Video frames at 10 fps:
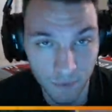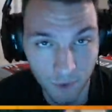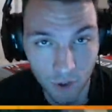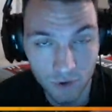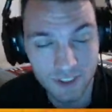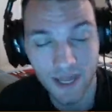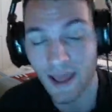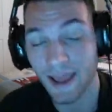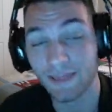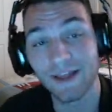the moats,
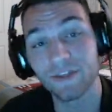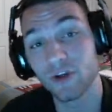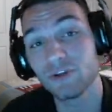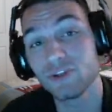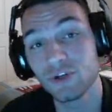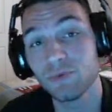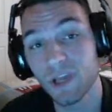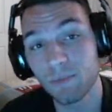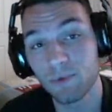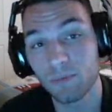and let those 2
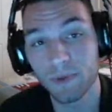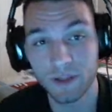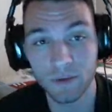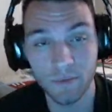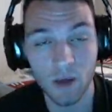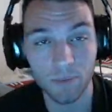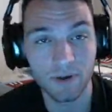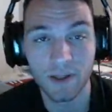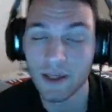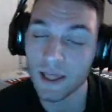people pick them up.
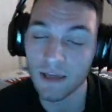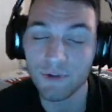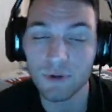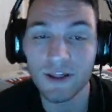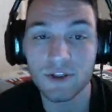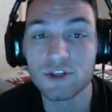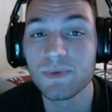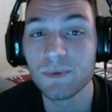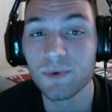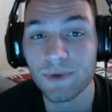If you let those
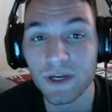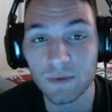people pick